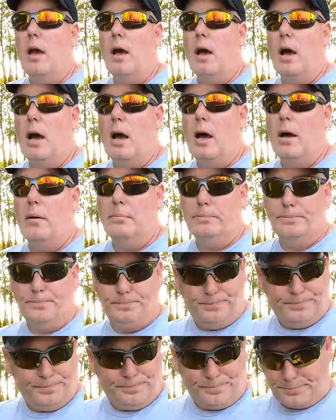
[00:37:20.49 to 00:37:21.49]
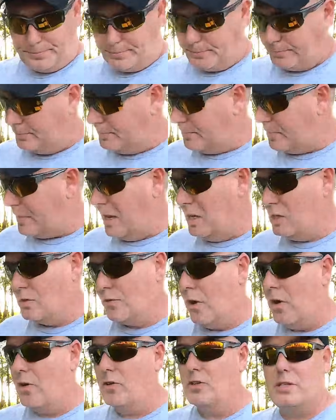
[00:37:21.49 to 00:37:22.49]
As
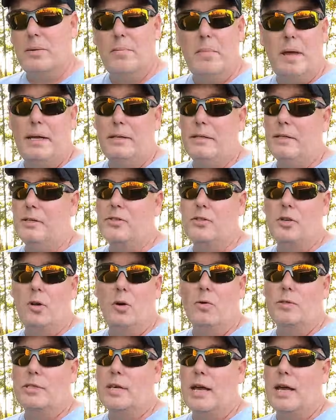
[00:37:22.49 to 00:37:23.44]
far as the maintenance goes,